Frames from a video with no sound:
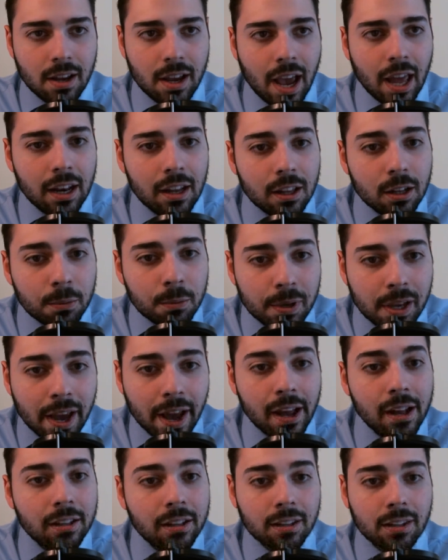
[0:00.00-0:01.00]
and he'll be
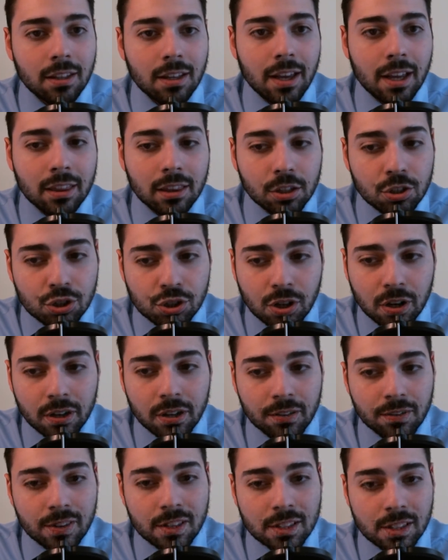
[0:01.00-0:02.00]
healthy at the start
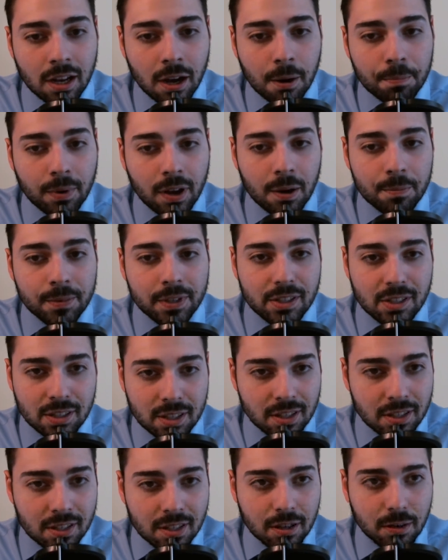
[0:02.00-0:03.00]
of this upcoming
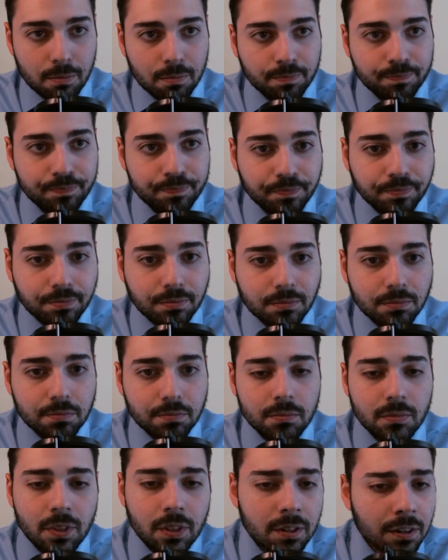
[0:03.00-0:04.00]
season,
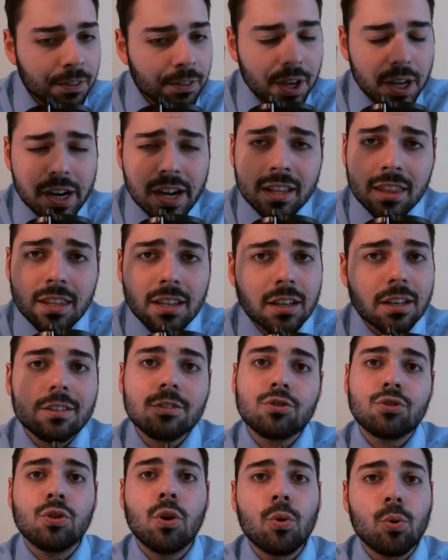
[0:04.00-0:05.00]
then I think
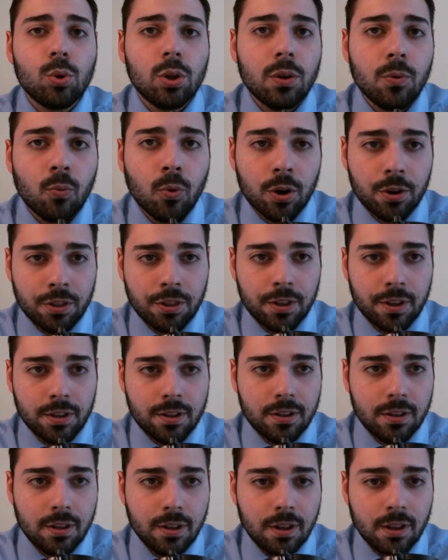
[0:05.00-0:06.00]
it's totally worth
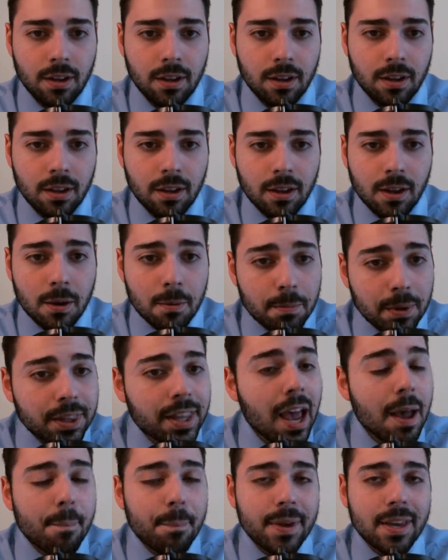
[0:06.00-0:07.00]
it. But
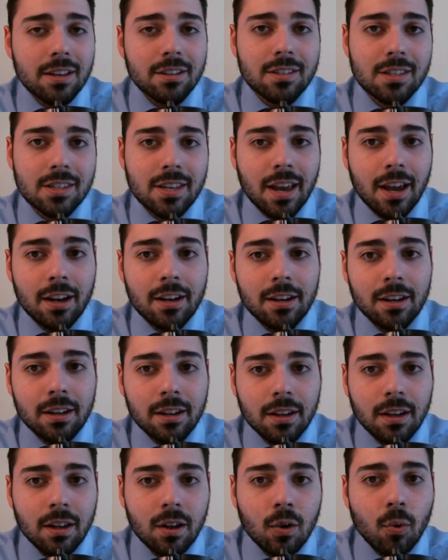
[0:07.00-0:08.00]
that being said,
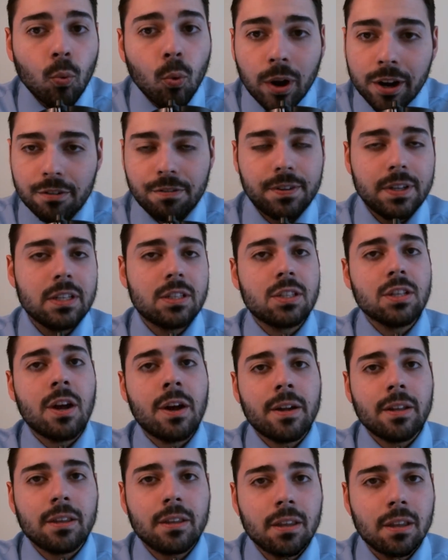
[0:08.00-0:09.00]
what if he's
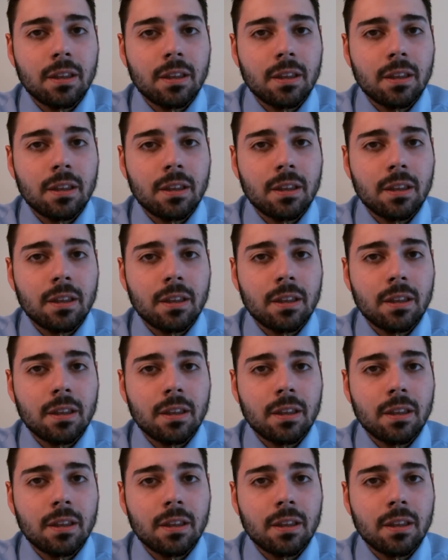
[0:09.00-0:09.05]
not?